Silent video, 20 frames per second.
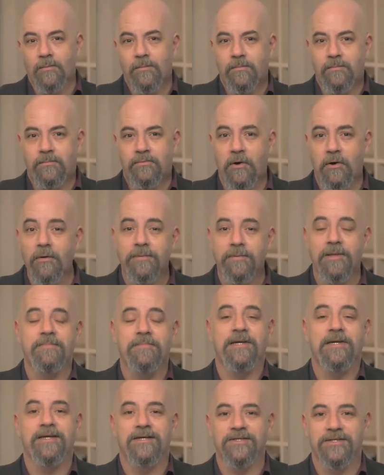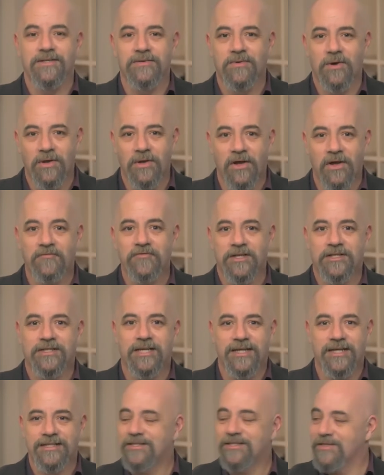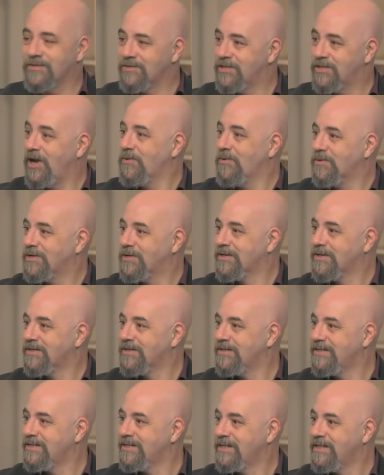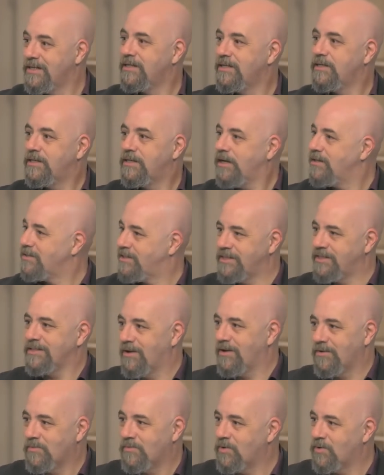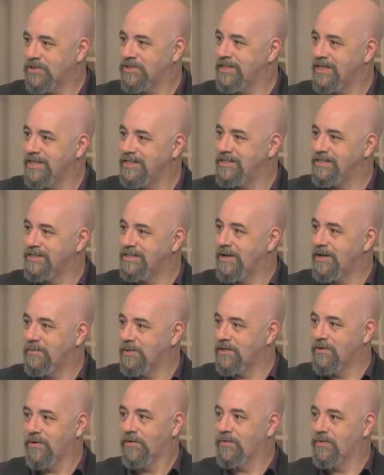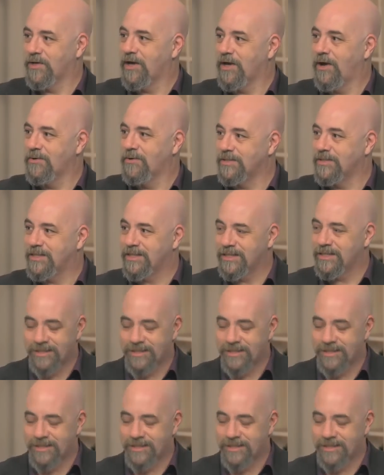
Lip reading: Probably because they're all off the tits on coke. Can't sit down and watch the internet when you're on the coke.